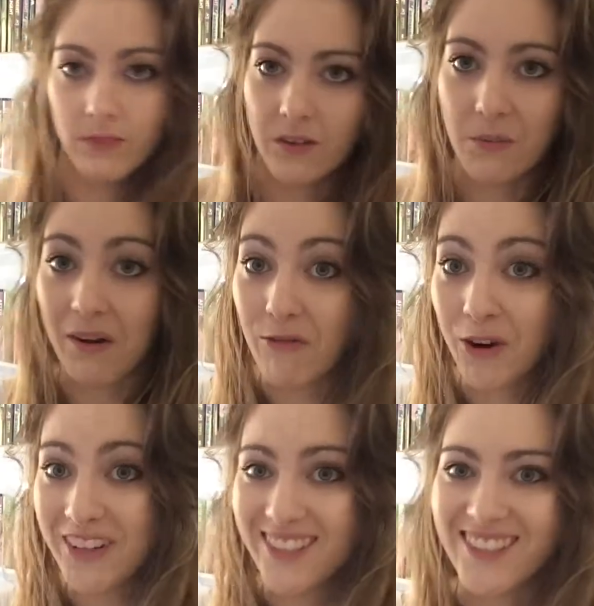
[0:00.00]
one of the main
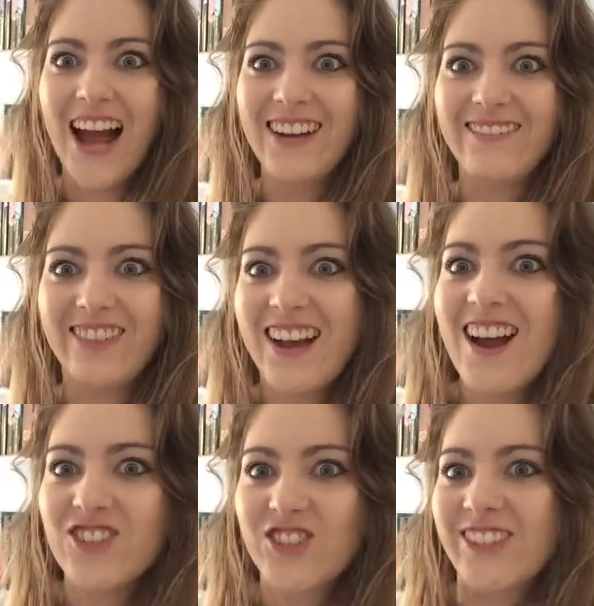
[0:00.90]
focuses, and they
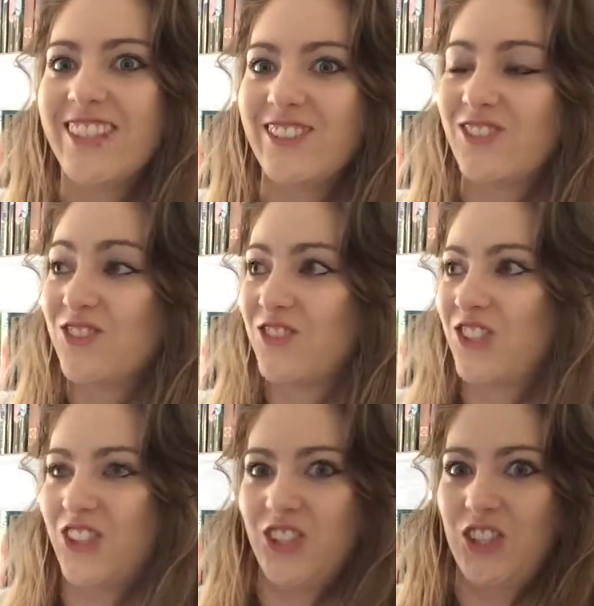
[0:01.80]
actually
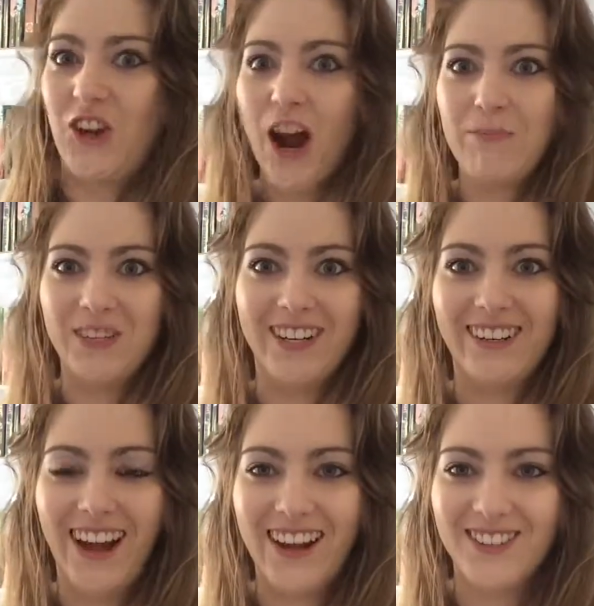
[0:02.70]
described it
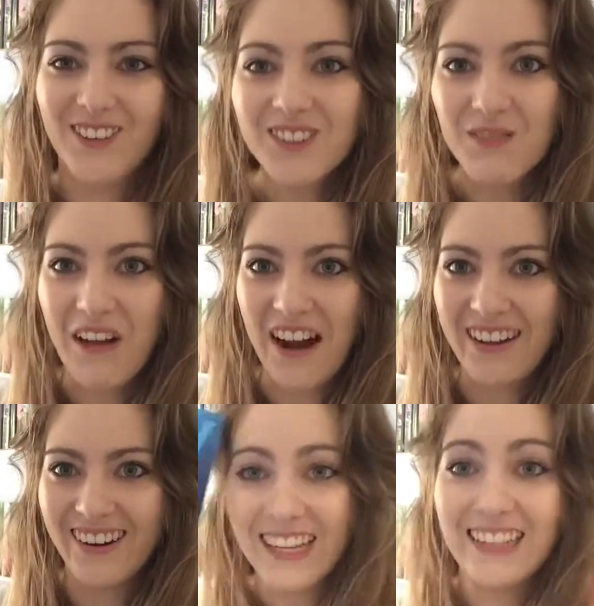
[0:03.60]
and talked about
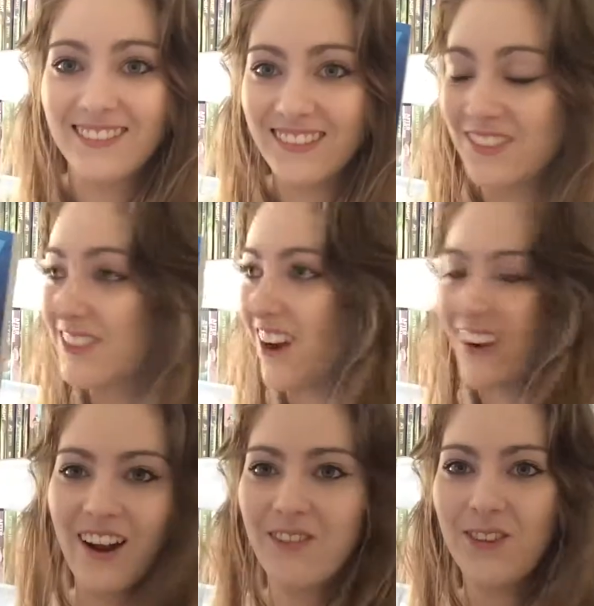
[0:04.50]
it. In young
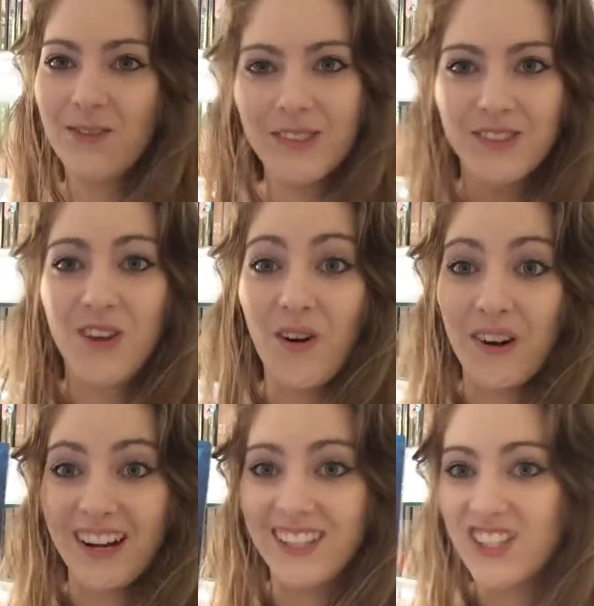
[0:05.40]
adult novels, no,
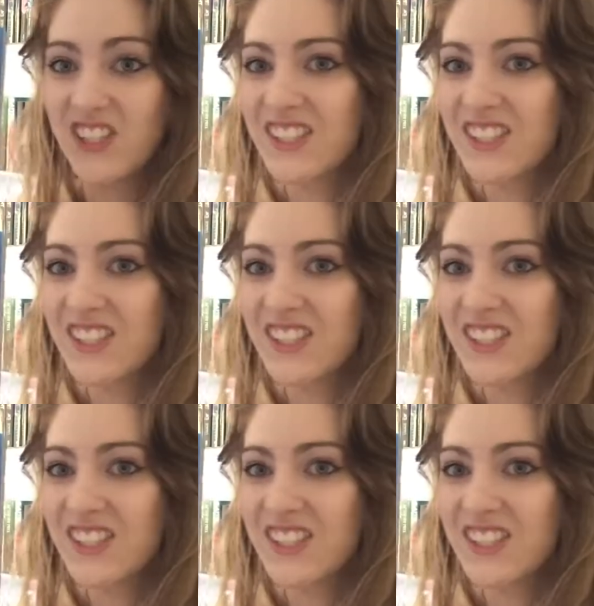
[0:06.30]
it's just